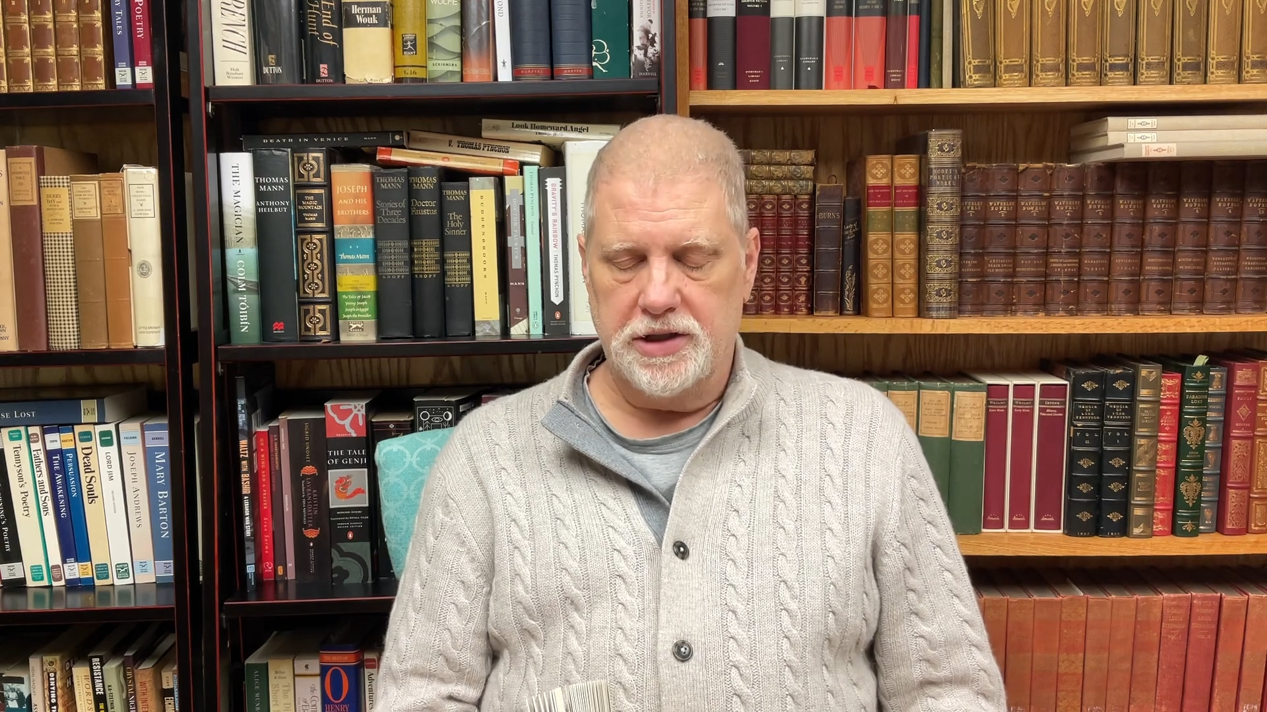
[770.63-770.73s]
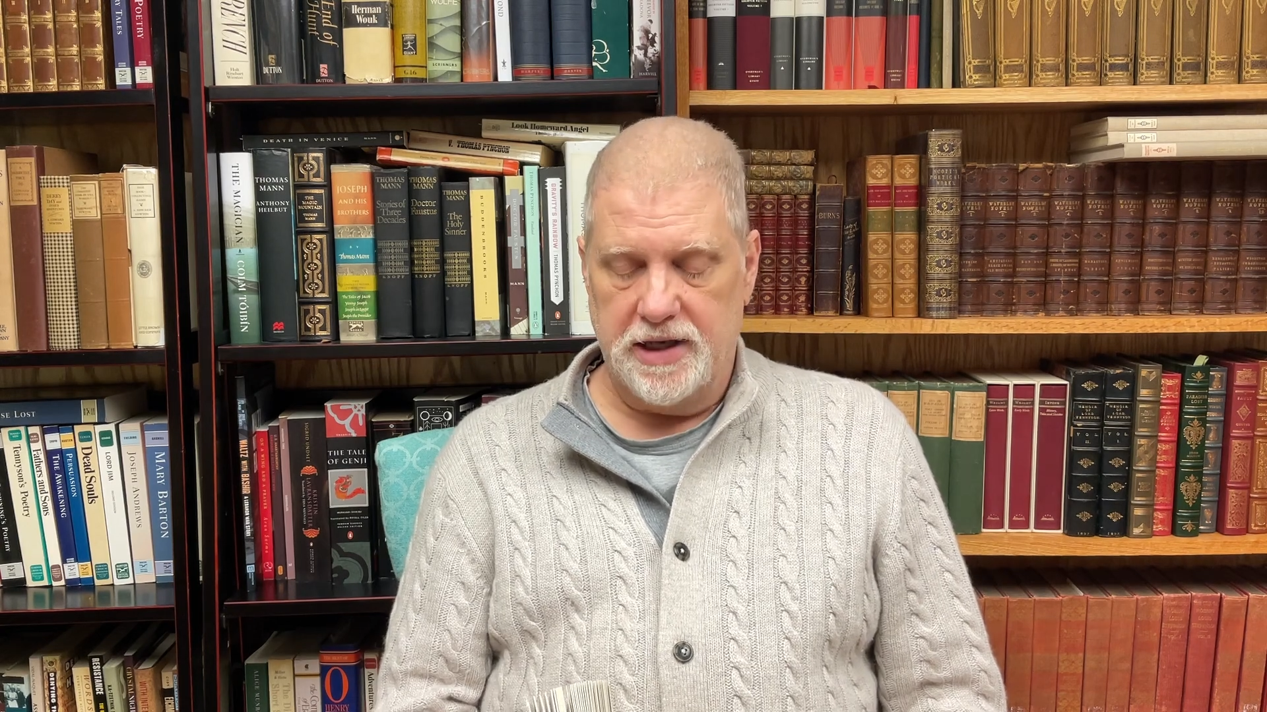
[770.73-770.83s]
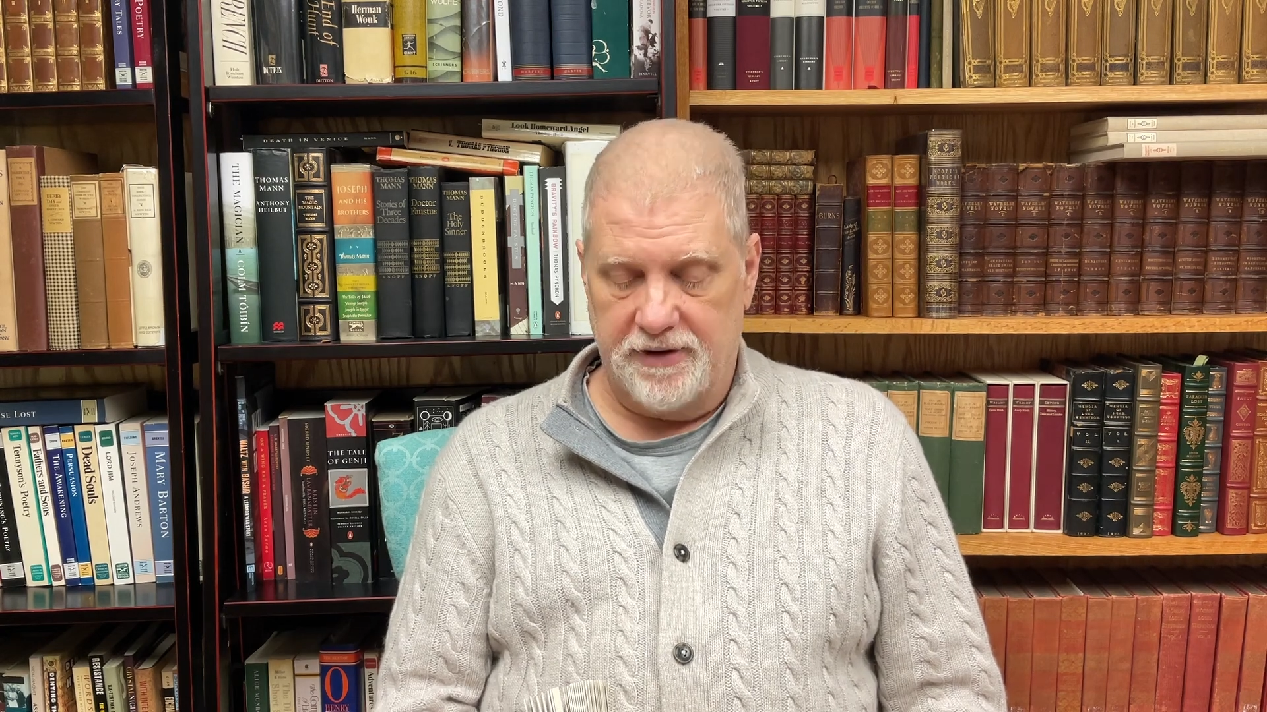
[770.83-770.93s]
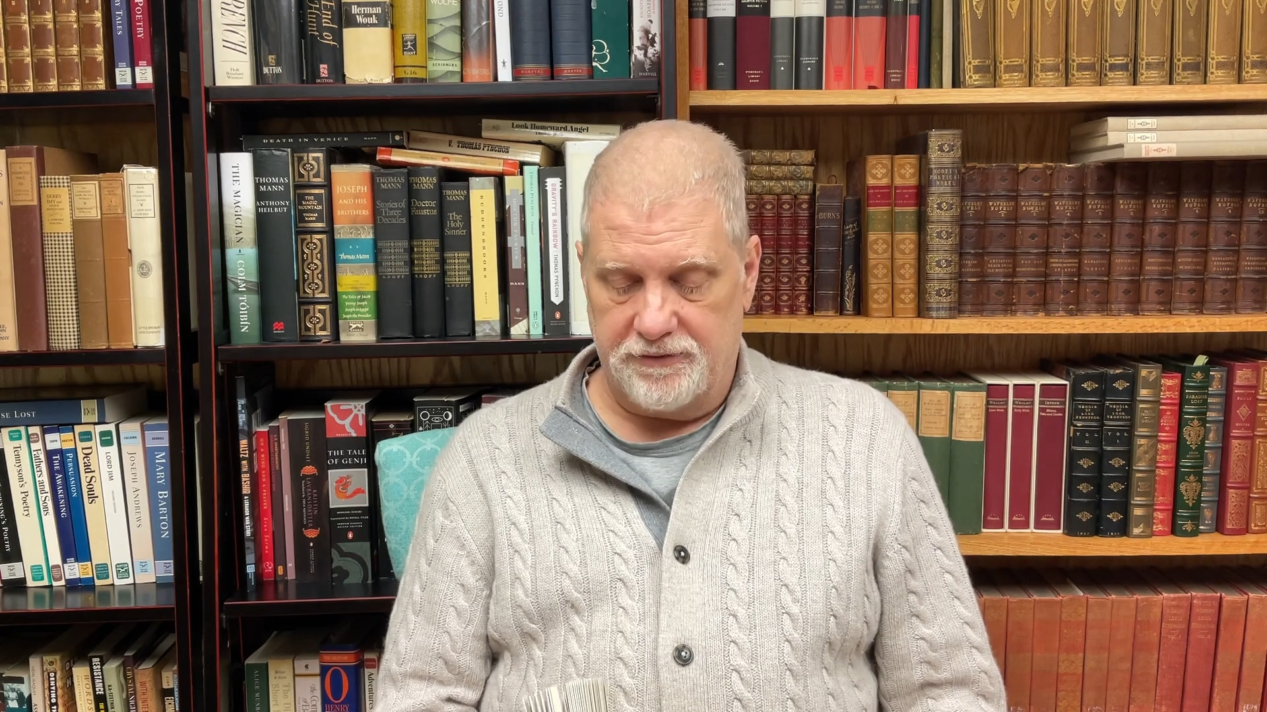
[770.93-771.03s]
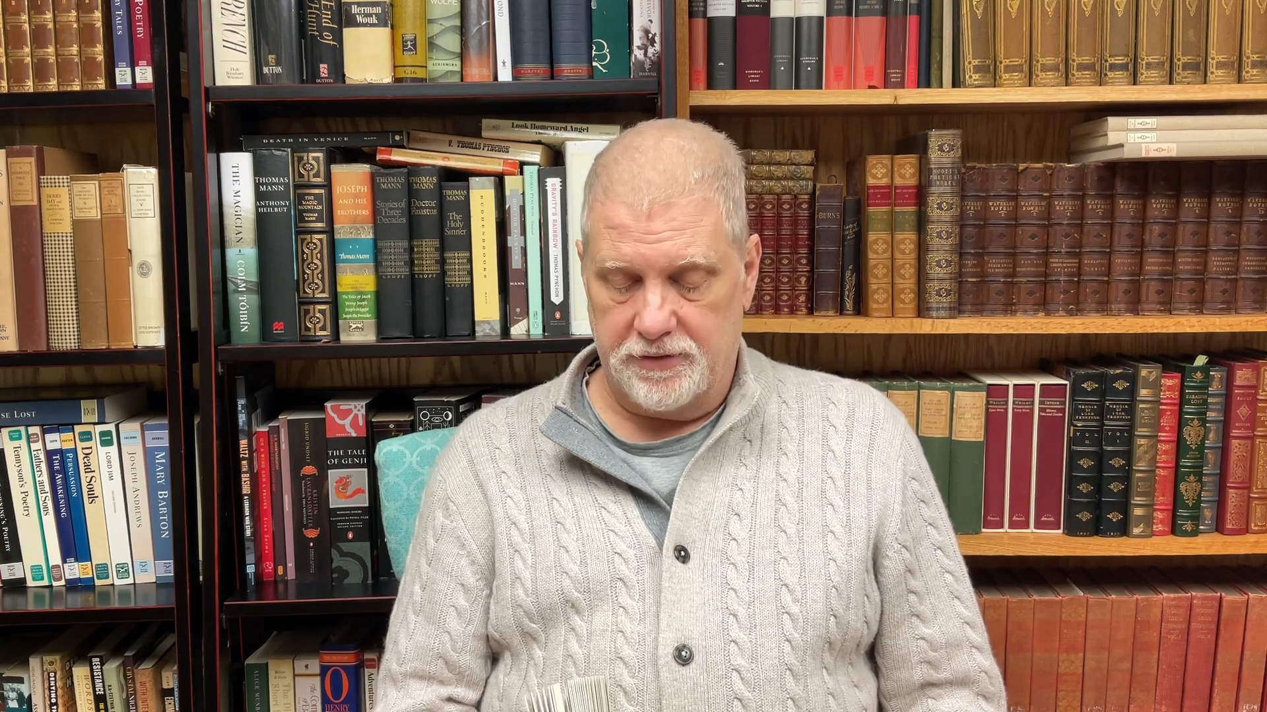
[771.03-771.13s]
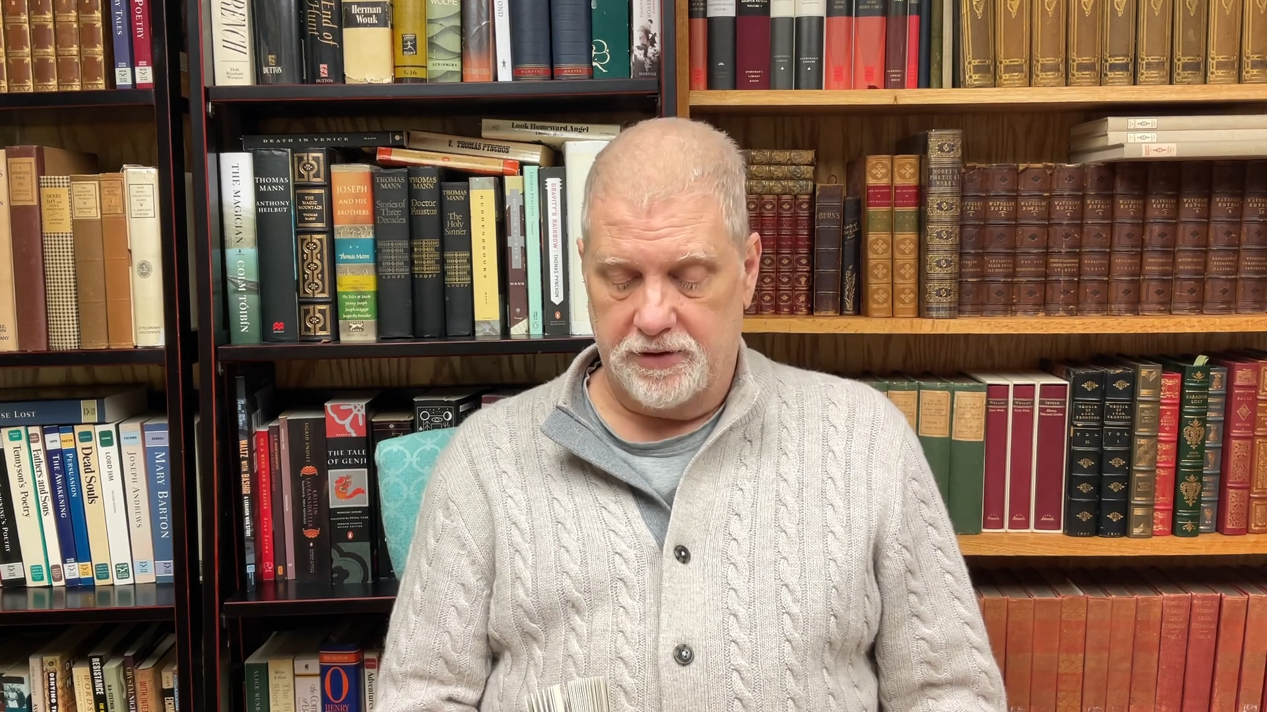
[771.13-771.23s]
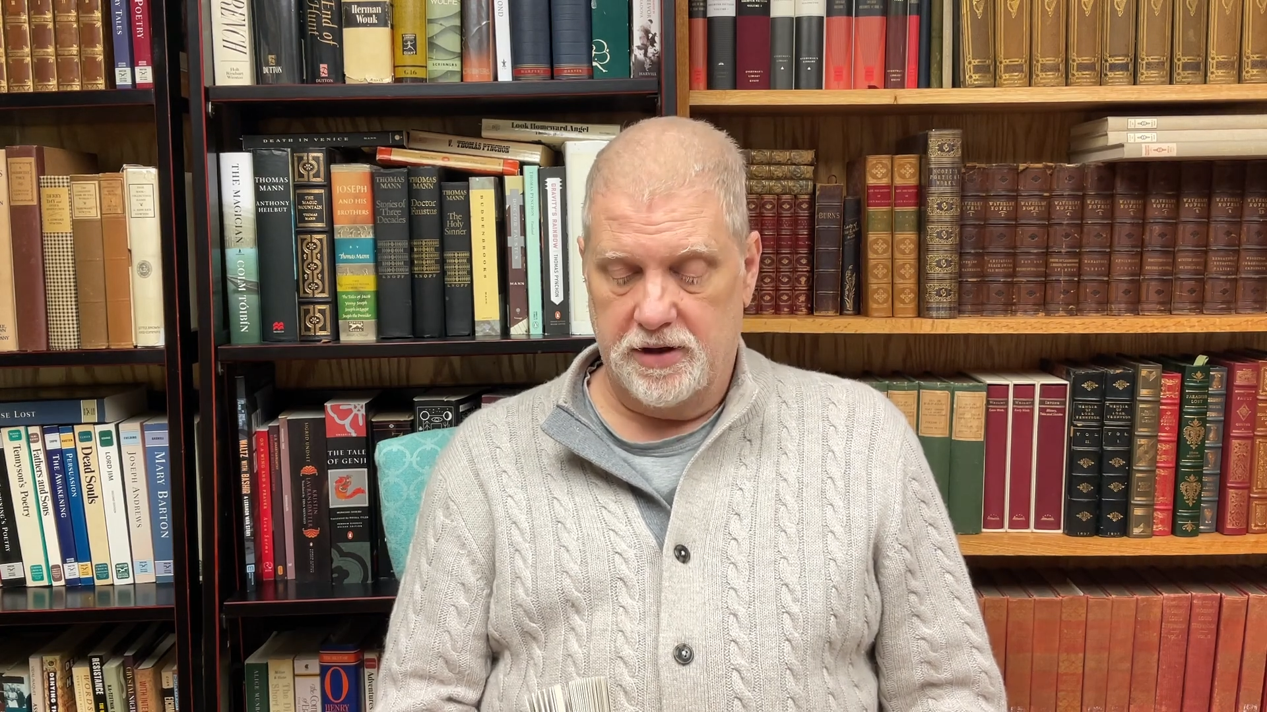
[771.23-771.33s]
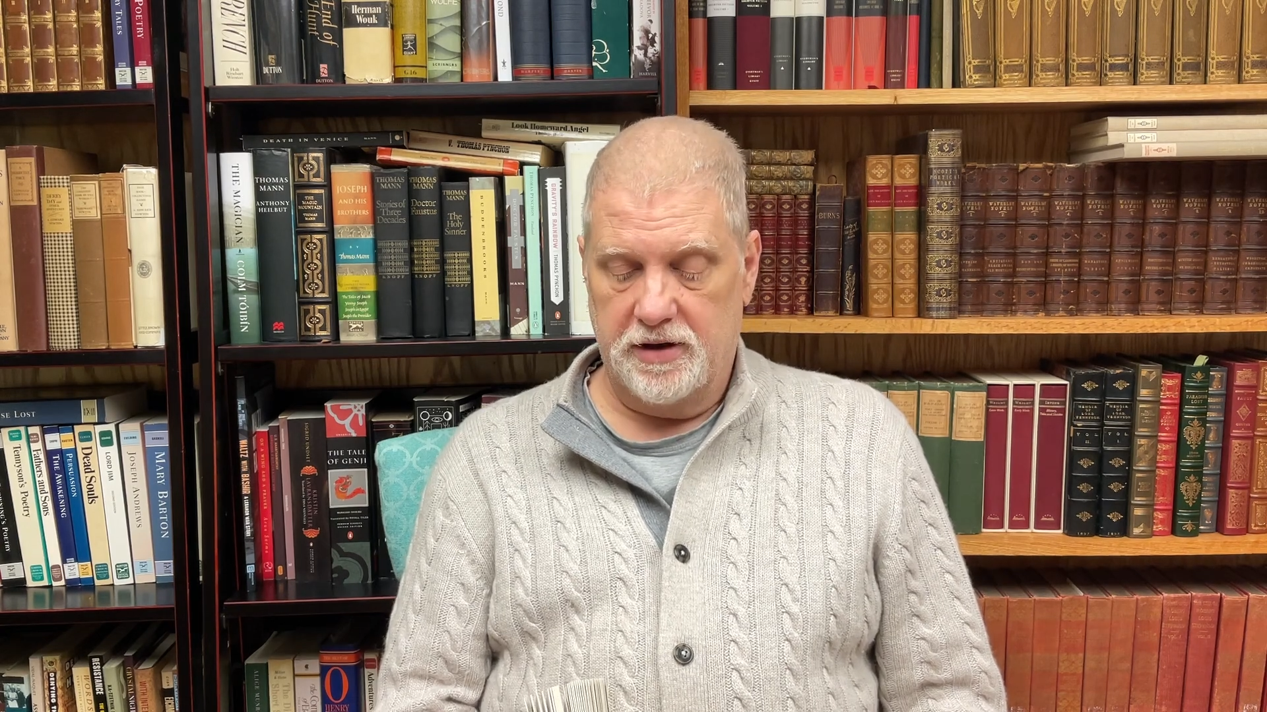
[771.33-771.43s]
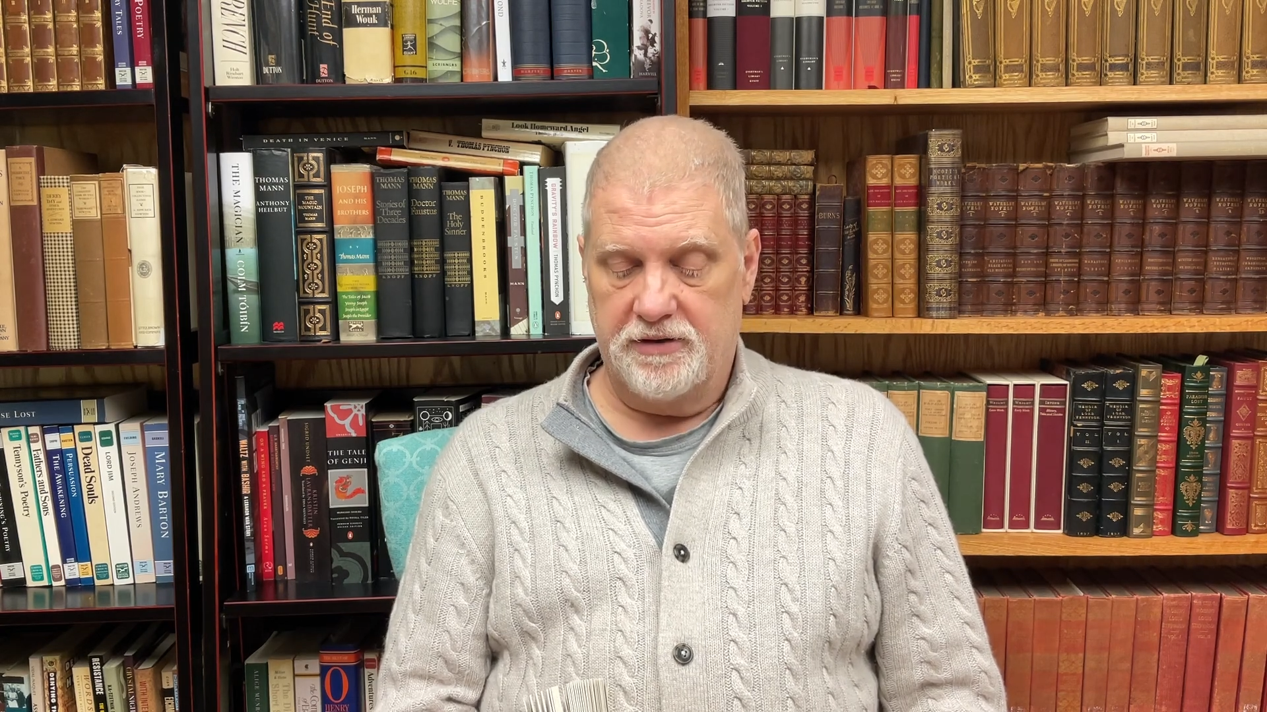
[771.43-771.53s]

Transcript: never